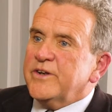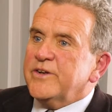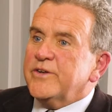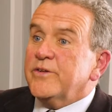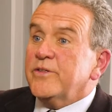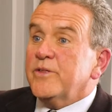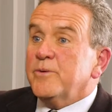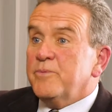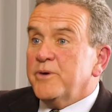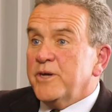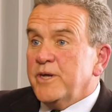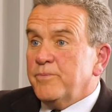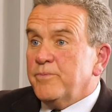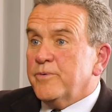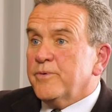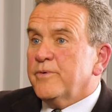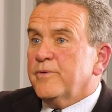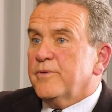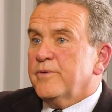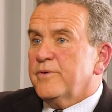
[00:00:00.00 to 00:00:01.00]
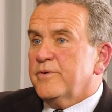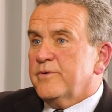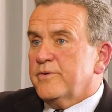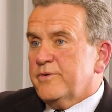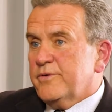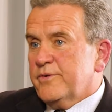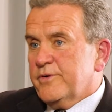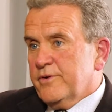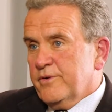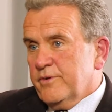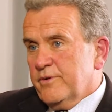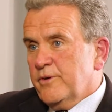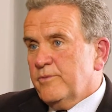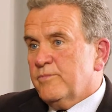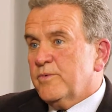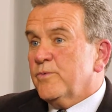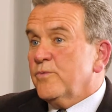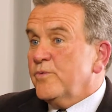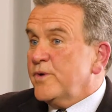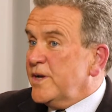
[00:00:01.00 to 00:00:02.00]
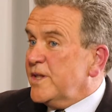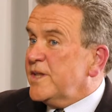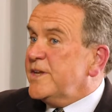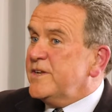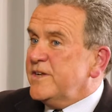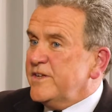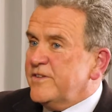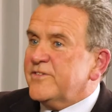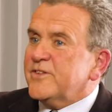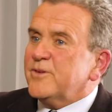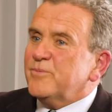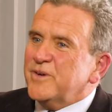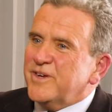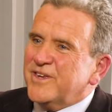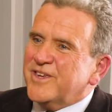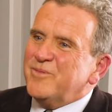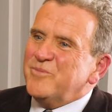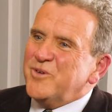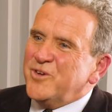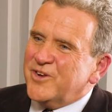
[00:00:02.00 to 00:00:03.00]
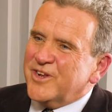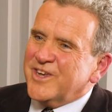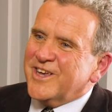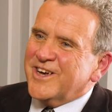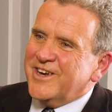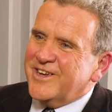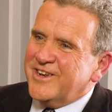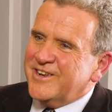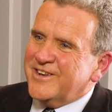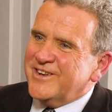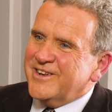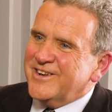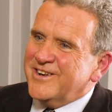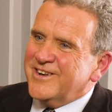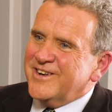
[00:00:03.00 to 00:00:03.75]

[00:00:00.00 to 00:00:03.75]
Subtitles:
to the people to whom it really needs to be communicated,